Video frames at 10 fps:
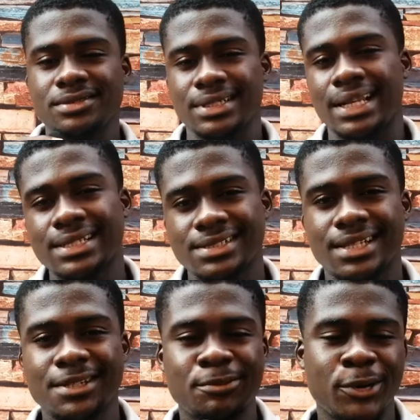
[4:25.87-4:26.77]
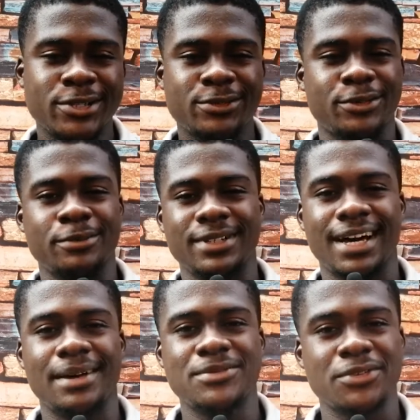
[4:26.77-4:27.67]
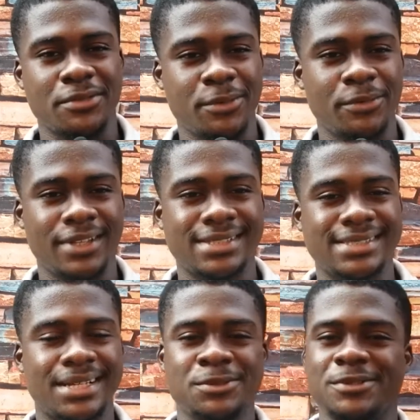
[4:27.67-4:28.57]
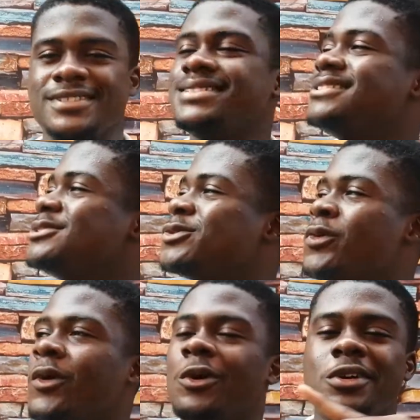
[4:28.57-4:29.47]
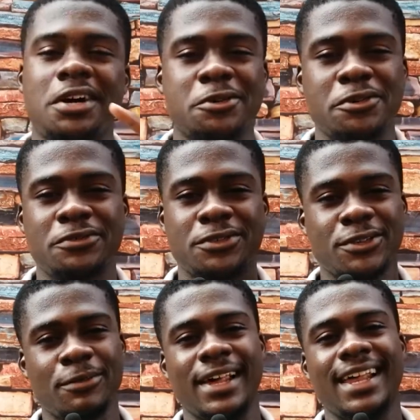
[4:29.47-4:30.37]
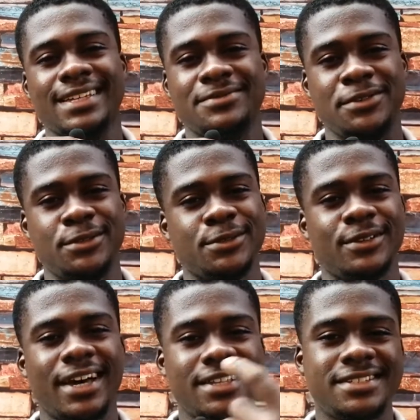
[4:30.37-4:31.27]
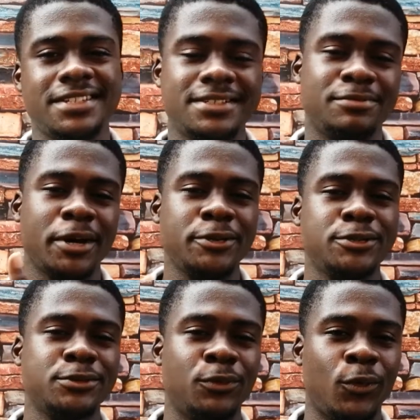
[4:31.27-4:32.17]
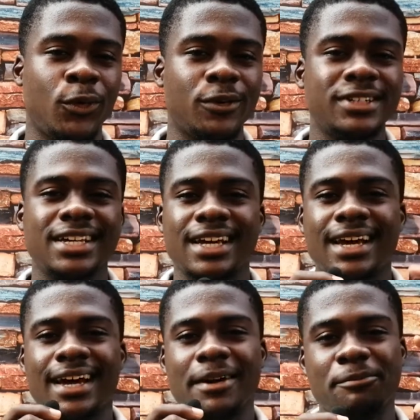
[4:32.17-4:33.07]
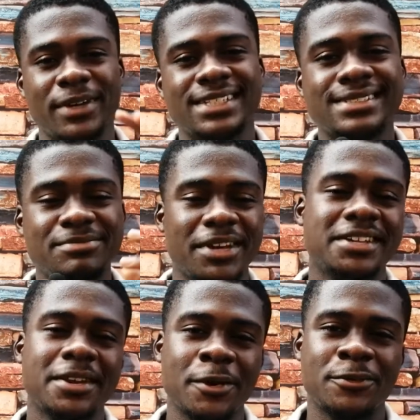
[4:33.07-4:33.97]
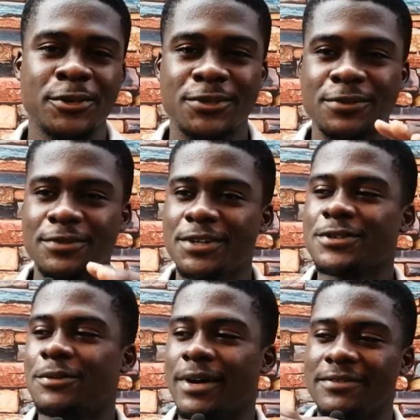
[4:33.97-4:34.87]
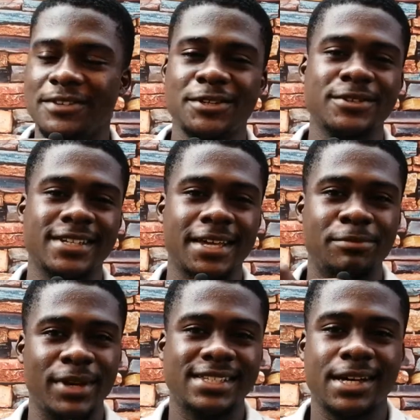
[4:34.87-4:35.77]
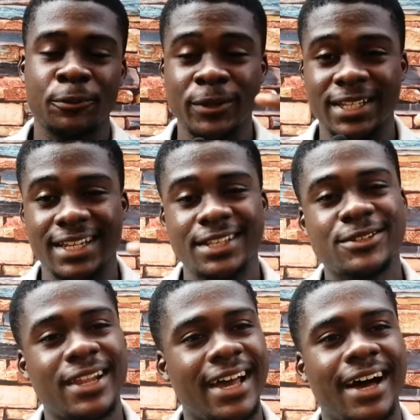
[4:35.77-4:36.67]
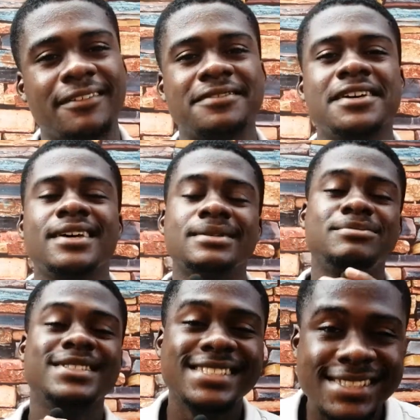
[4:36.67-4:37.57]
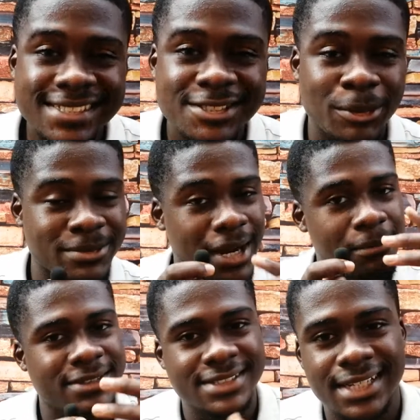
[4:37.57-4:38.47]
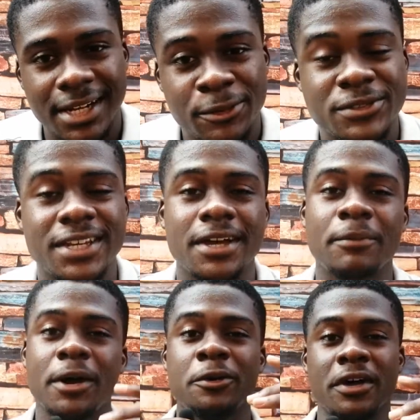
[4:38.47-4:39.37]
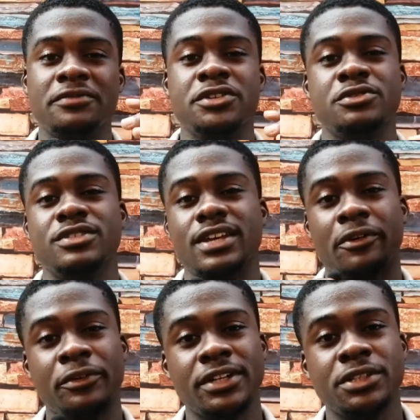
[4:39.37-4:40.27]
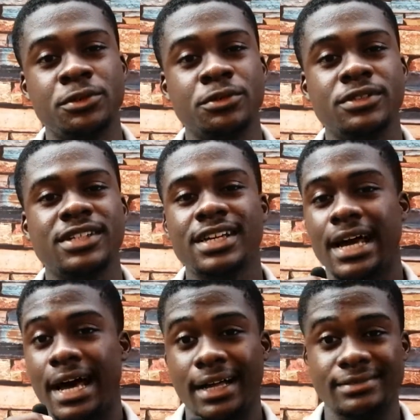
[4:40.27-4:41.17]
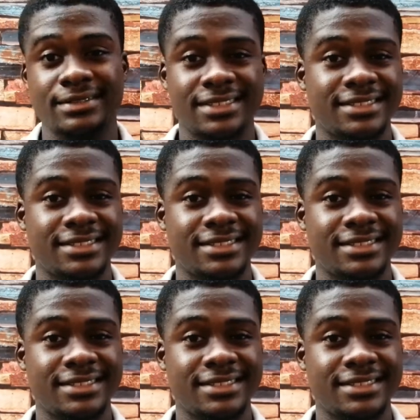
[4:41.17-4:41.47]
let's pause from the apps for a moment. Now, you see this wall. I don't know if you saw my last video. I changed my YouTube wall. I'm basically making effort to make sure my videos get better with the little I have. Please subscribe to the channel, check out my other videos, they're really good. And